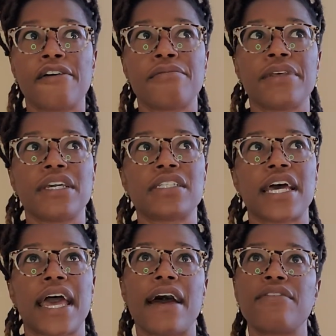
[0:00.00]
because I
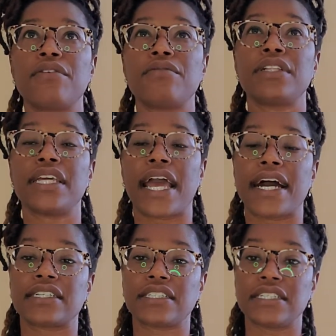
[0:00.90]
haven't really
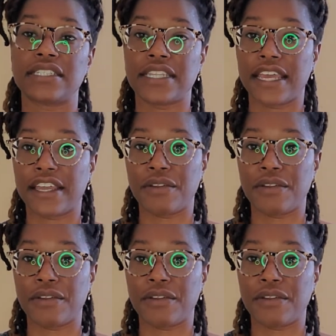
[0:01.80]
actually stayed